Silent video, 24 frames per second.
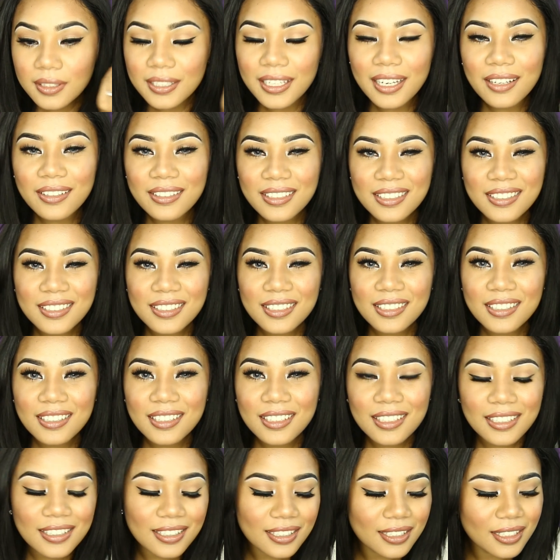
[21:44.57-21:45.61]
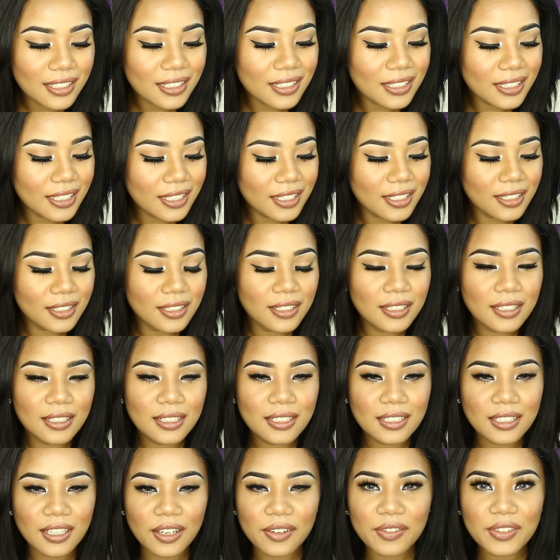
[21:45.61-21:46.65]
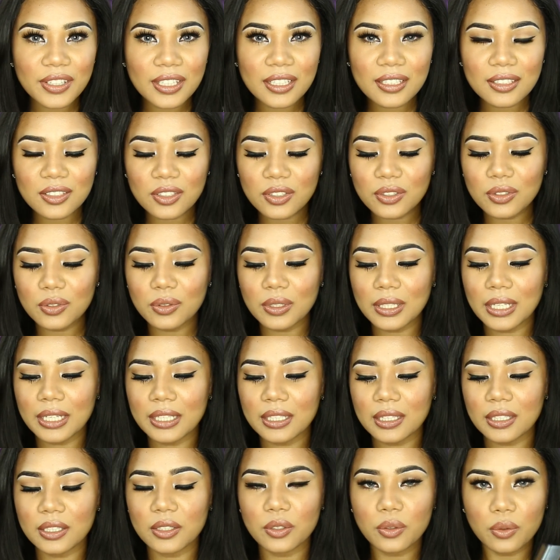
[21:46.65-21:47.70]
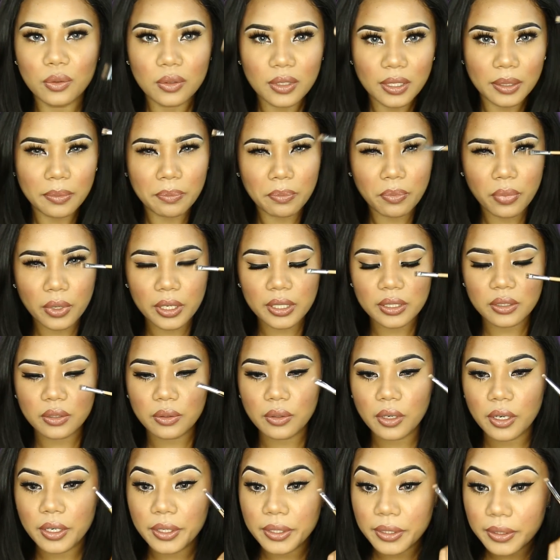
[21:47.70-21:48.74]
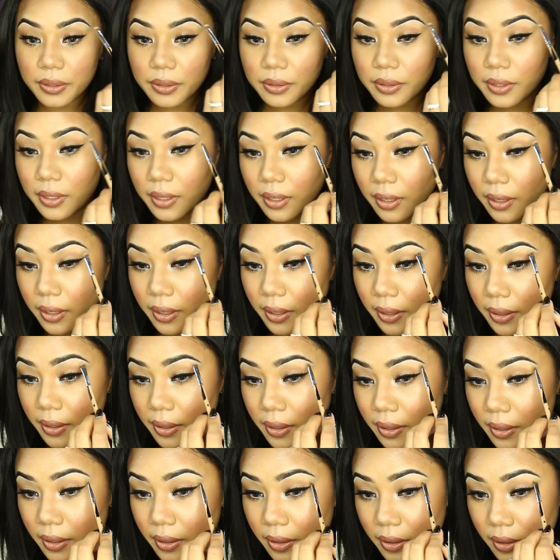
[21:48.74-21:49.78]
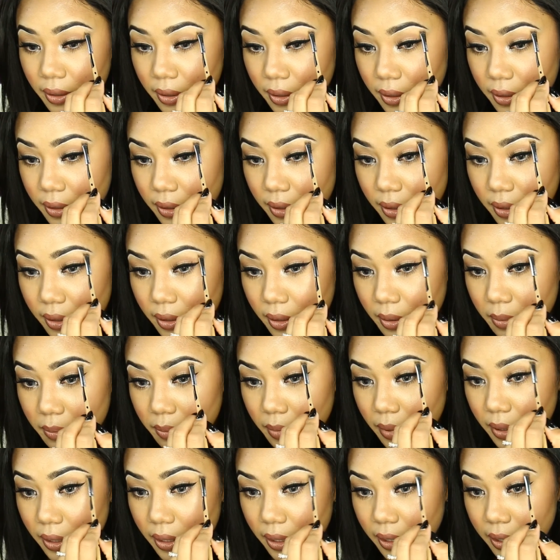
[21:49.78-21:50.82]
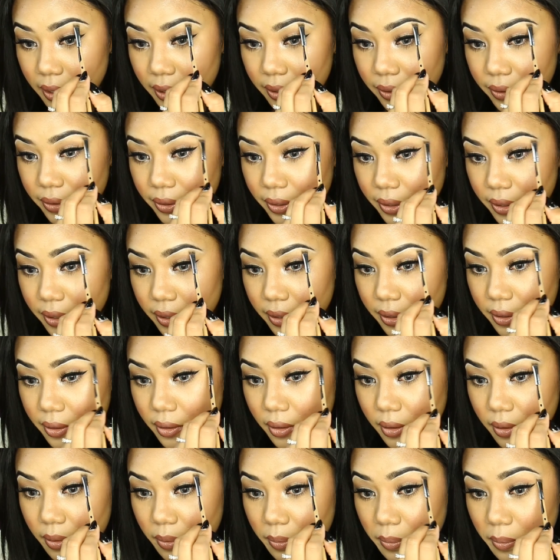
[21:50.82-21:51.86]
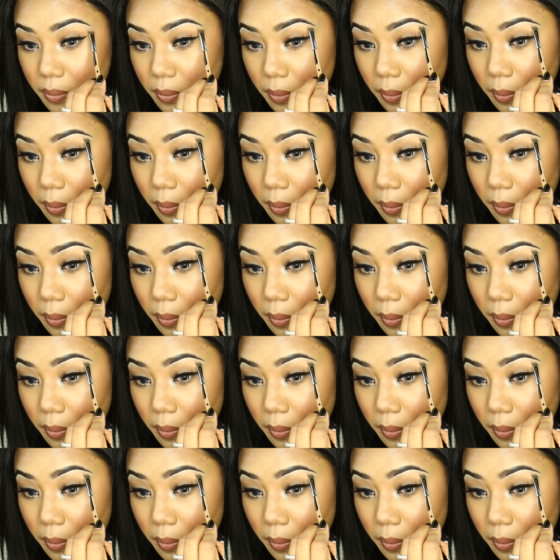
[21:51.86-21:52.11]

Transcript: See how easy you can clean it? Everything, just do it lightly. Don't like, press so hard into it. And then blend it in.